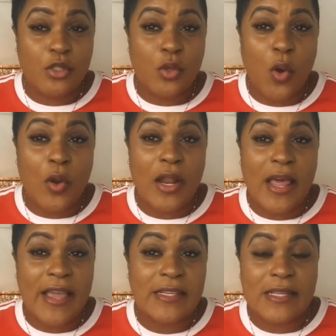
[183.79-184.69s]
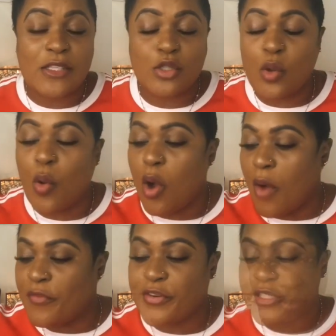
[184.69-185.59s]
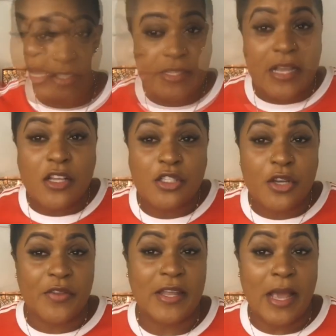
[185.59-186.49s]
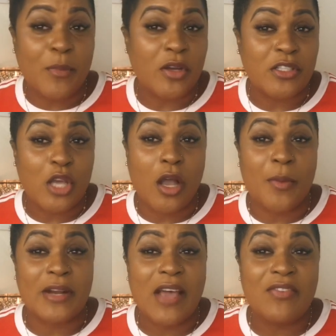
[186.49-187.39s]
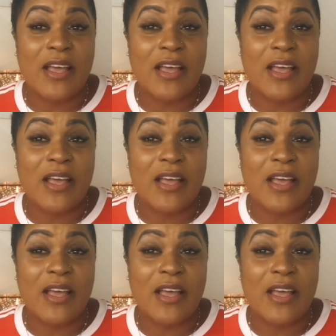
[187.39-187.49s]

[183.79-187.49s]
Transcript: so light and so comfortable the second skirt that i'm going to talk about i've